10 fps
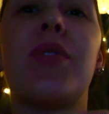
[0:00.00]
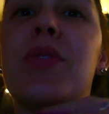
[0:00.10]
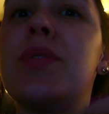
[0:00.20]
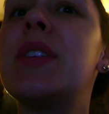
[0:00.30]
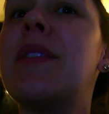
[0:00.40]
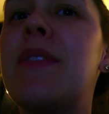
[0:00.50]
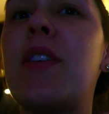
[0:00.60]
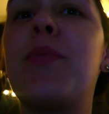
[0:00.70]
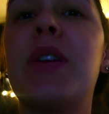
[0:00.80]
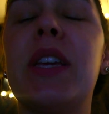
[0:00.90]
cruise, I
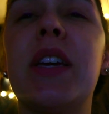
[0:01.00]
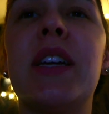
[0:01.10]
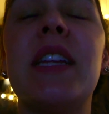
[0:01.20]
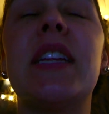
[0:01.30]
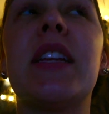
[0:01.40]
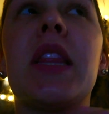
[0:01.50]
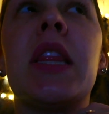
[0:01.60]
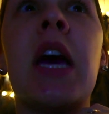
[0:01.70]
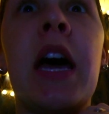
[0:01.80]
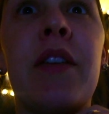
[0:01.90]
felt pretty good. I did a
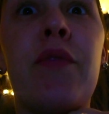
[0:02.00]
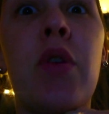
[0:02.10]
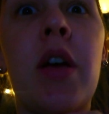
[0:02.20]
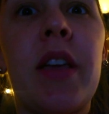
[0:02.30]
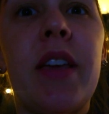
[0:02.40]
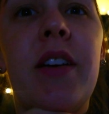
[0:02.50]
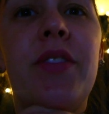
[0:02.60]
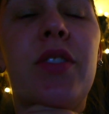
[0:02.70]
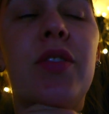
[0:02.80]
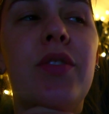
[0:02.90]
lot of walking on
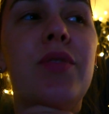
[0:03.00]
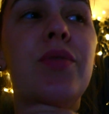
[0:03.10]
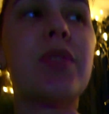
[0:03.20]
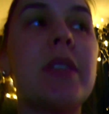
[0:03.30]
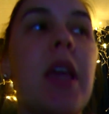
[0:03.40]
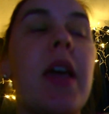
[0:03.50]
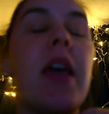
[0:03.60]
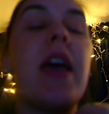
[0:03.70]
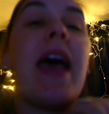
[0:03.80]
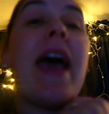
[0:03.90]
the cruise.
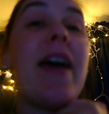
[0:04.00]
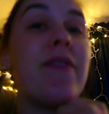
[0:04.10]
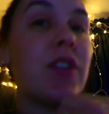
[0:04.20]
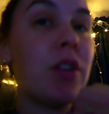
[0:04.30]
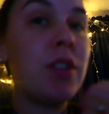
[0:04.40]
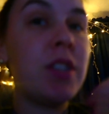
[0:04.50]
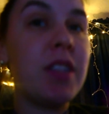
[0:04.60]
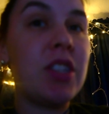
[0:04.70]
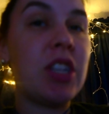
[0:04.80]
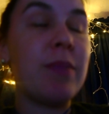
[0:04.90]
Haven't gone to
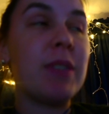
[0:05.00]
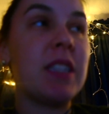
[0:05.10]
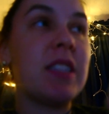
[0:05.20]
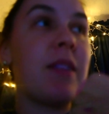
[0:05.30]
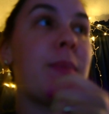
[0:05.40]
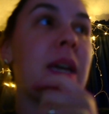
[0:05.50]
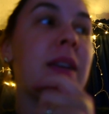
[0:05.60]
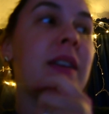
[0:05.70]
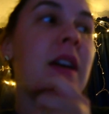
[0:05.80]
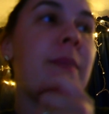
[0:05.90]
the gym since I
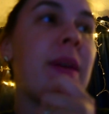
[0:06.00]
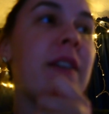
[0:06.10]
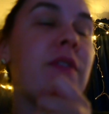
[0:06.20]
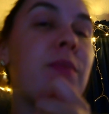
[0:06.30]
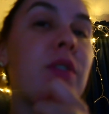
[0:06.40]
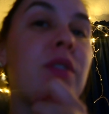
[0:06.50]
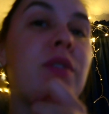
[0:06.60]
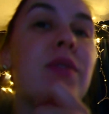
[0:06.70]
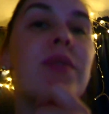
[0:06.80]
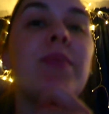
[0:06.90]
got back from the
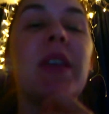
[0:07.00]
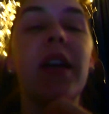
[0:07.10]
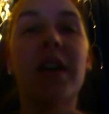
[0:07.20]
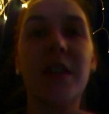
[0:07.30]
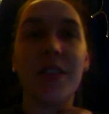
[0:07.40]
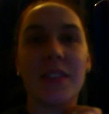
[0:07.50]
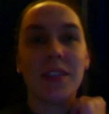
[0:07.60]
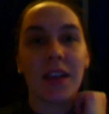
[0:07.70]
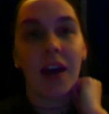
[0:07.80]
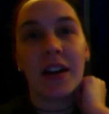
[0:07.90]
cruise
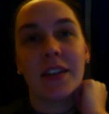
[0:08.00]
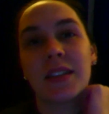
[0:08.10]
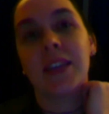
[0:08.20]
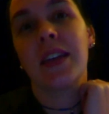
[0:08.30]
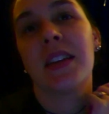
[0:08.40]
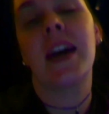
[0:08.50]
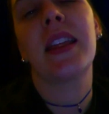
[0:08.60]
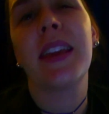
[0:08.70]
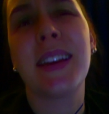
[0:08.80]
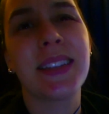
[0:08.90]
because honestly, I
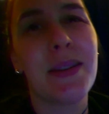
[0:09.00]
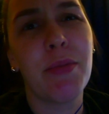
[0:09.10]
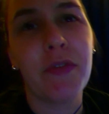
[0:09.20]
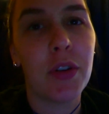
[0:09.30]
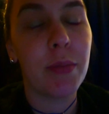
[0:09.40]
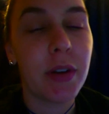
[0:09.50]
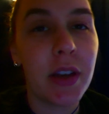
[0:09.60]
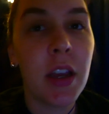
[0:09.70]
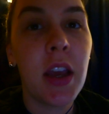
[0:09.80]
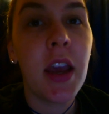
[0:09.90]
think I said before, but
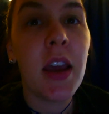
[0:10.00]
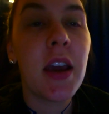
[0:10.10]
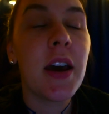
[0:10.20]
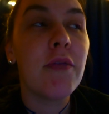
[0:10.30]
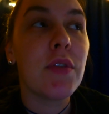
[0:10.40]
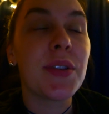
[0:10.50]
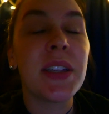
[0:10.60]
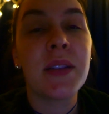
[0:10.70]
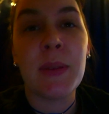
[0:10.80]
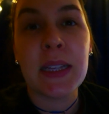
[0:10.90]
Rose
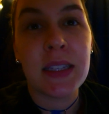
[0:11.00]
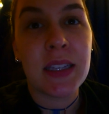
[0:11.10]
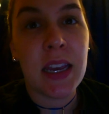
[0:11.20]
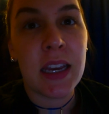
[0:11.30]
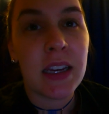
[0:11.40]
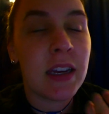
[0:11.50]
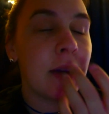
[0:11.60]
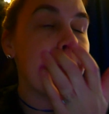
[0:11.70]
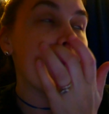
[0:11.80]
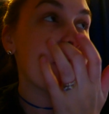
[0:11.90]
has been sick
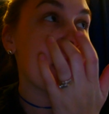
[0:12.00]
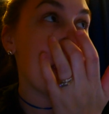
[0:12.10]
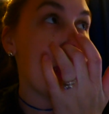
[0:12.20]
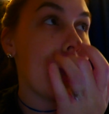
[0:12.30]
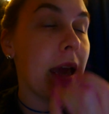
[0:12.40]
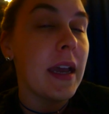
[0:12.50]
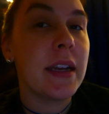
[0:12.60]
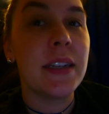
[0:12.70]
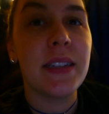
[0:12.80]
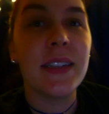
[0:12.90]

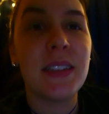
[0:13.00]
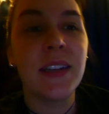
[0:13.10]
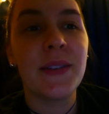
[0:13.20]
and